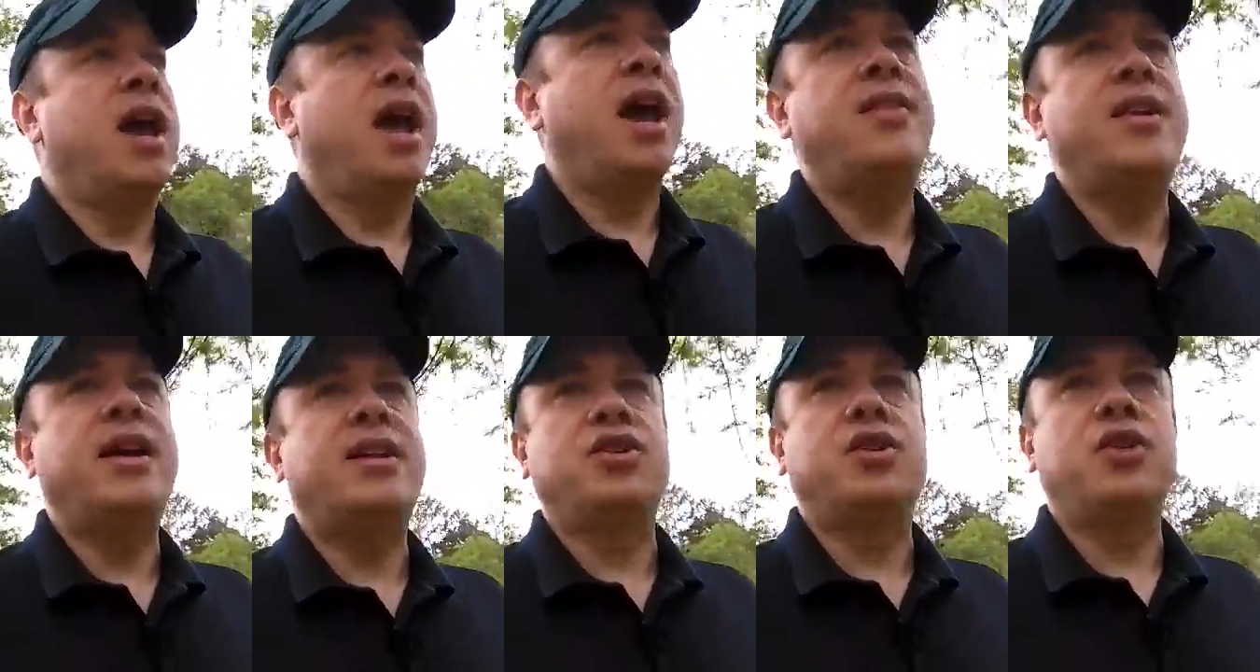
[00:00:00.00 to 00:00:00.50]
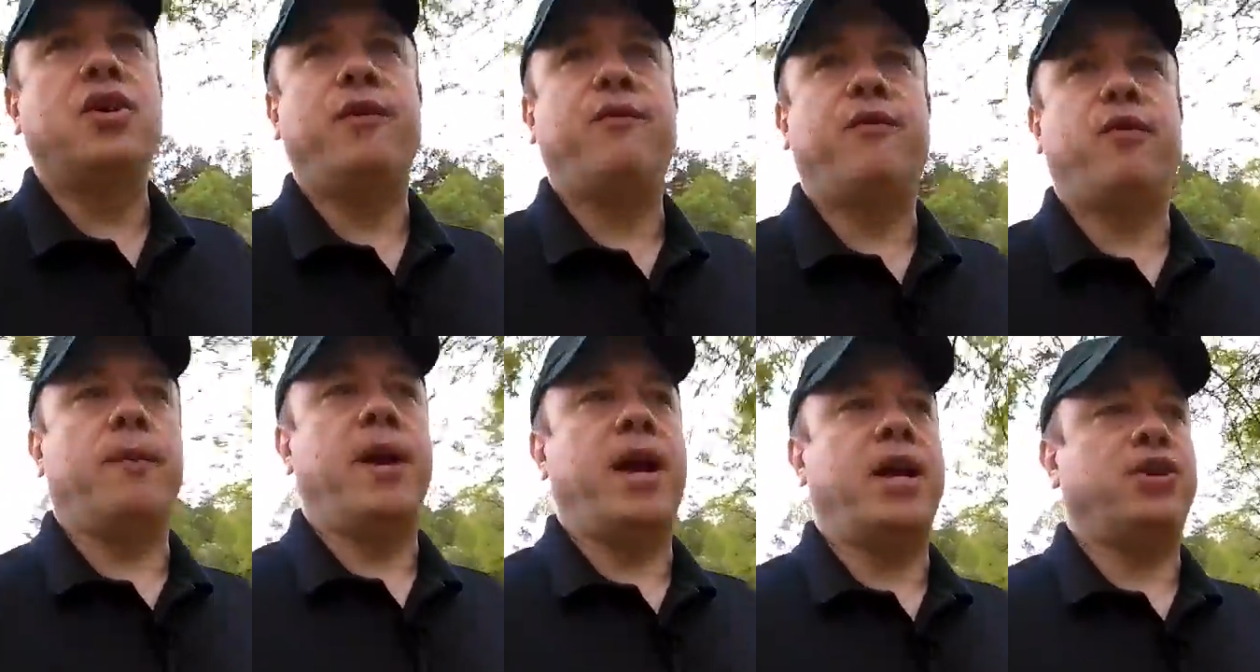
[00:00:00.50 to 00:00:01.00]
And that's good
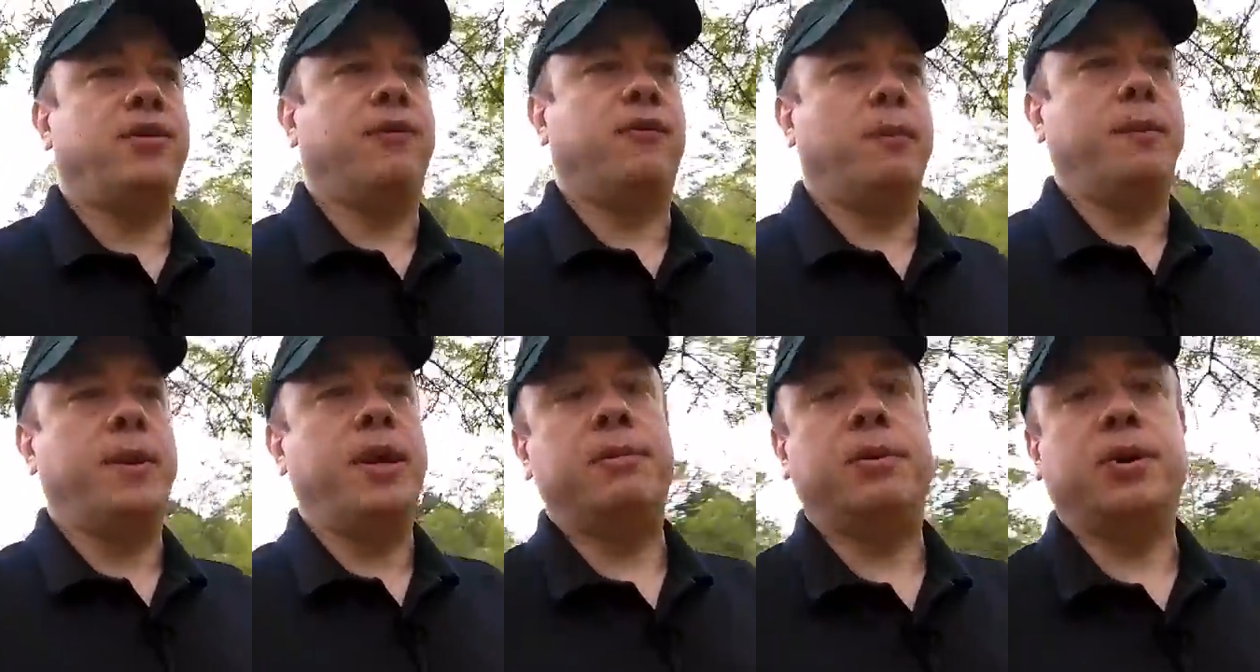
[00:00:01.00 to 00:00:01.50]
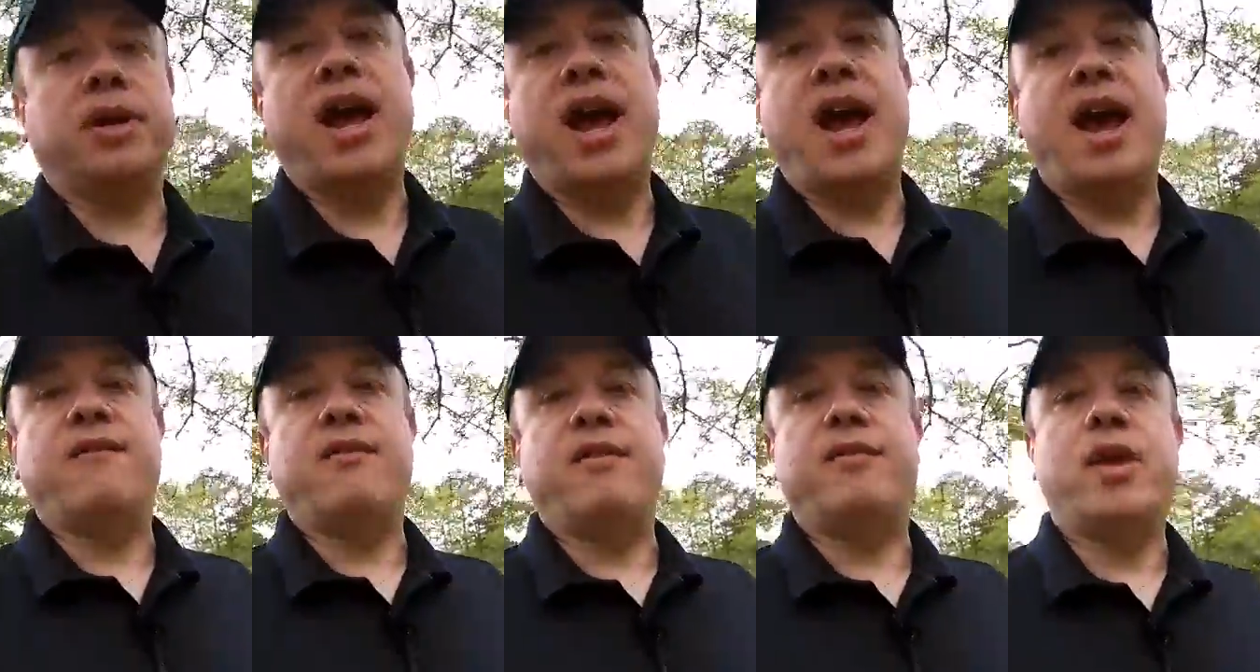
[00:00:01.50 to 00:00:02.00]
information for people to
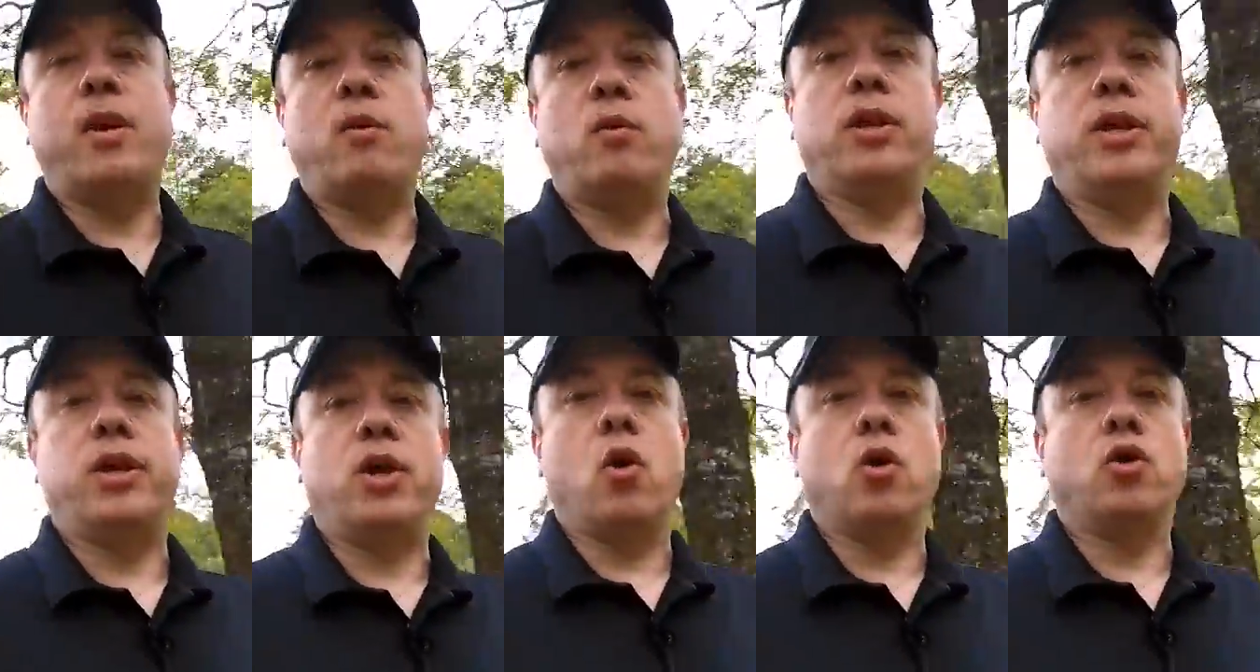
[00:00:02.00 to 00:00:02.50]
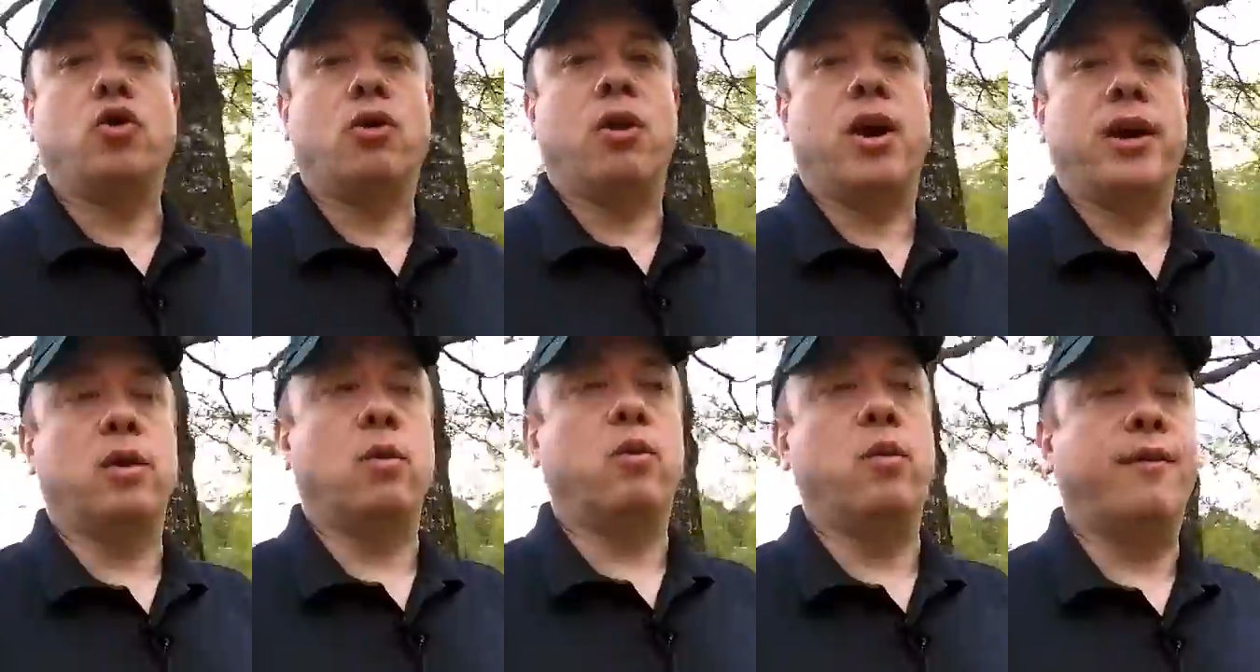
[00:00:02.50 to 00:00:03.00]
have if they really are
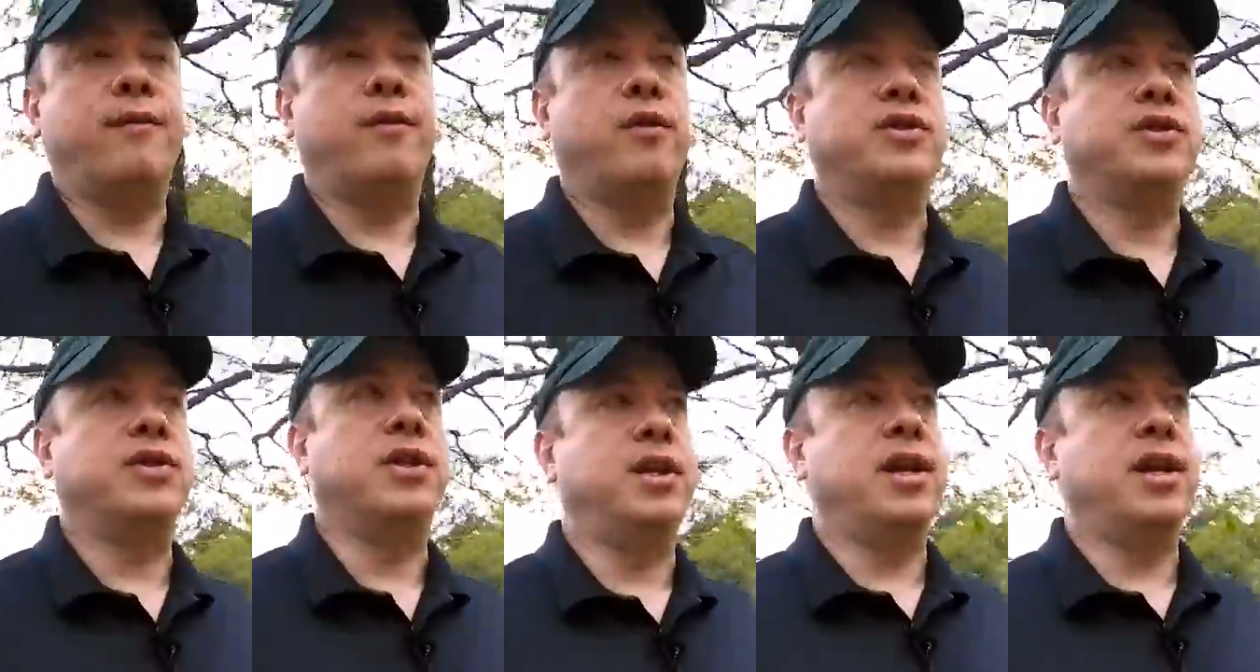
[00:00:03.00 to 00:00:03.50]
trying to reference the